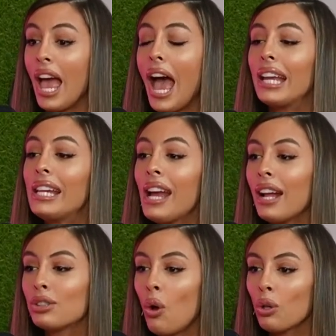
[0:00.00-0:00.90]
And he
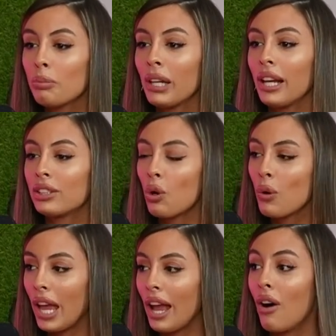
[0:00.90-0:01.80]
had told me, it's
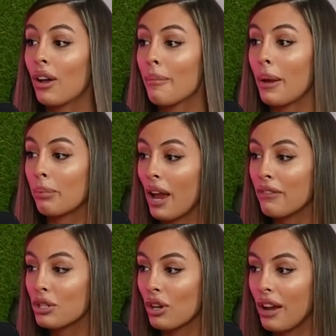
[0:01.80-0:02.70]
okay, I'll get my
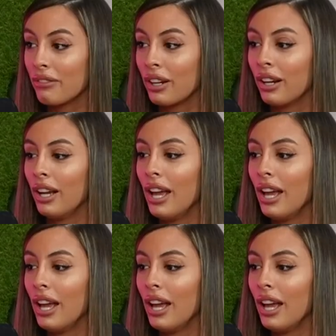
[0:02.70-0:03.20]
private driver.